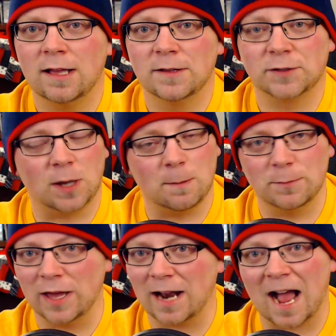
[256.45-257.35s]
some
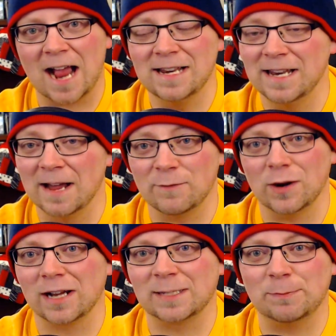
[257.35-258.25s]
that I never
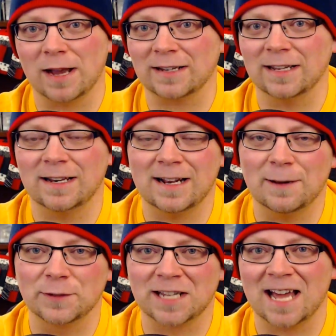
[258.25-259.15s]
expected, and it
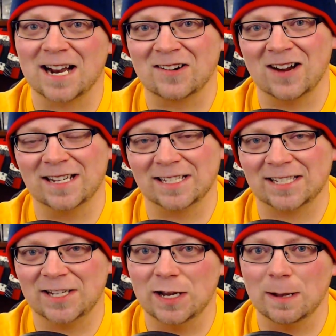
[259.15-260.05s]
was kind of great to
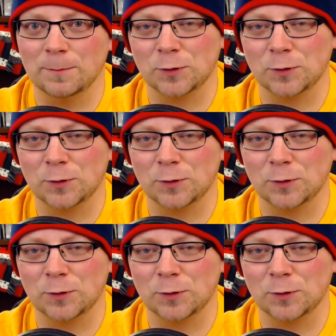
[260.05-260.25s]
see them.